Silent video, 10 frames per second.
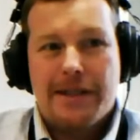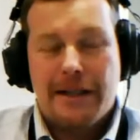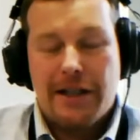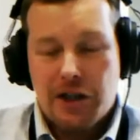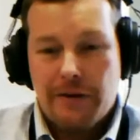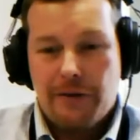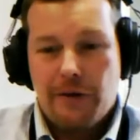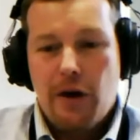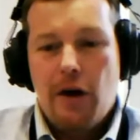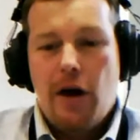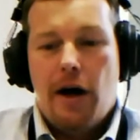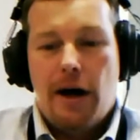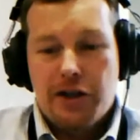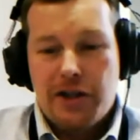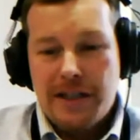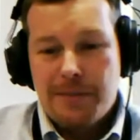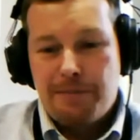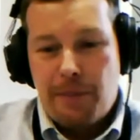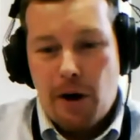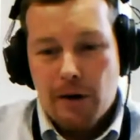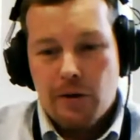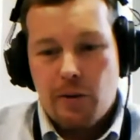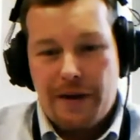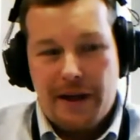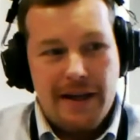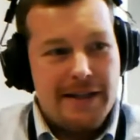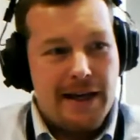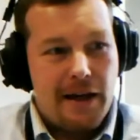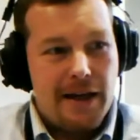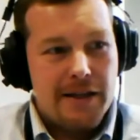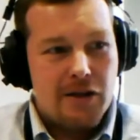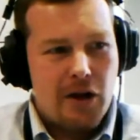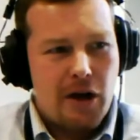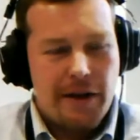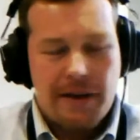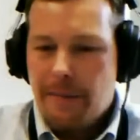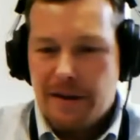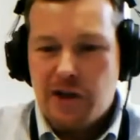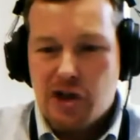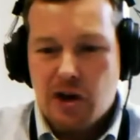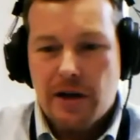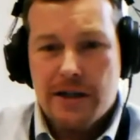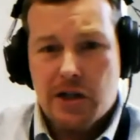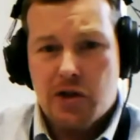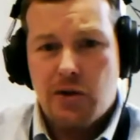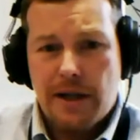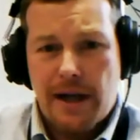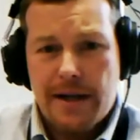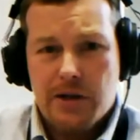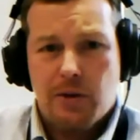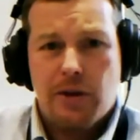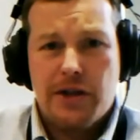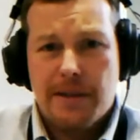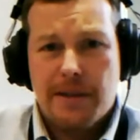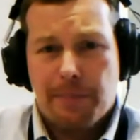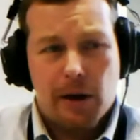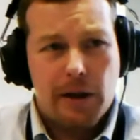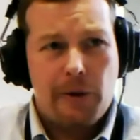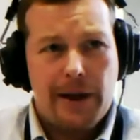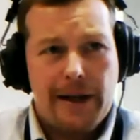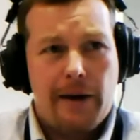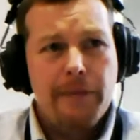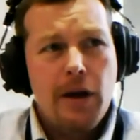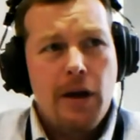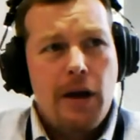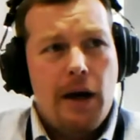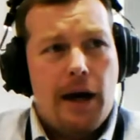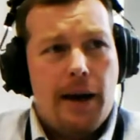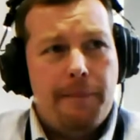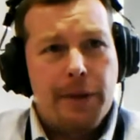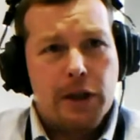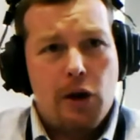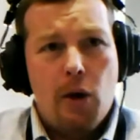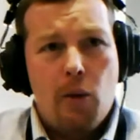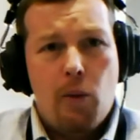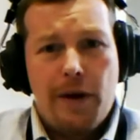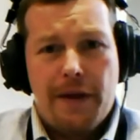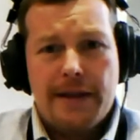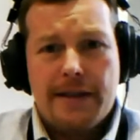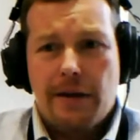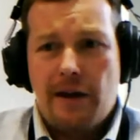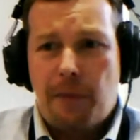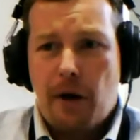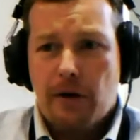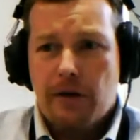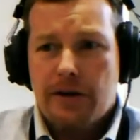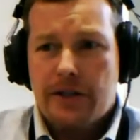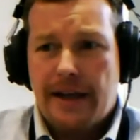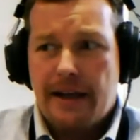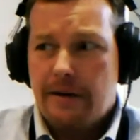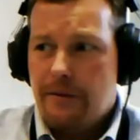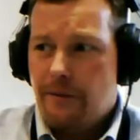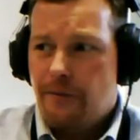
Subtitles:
Initiative. She's partnered with Intel as I believe she started as a student in high school, and she's at Berkeley right now. But along with Intel, they've partnered to get